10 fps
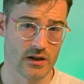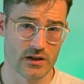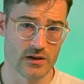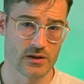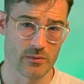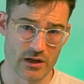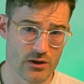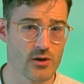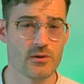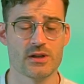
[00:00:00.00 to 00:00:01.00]
to do something
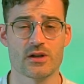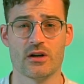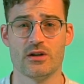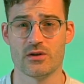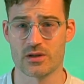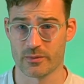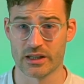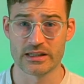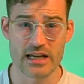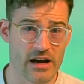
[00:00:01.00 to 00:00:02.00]
new and is going to do
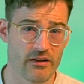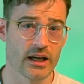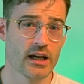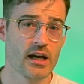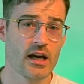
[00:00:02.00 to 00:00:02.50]
something daring.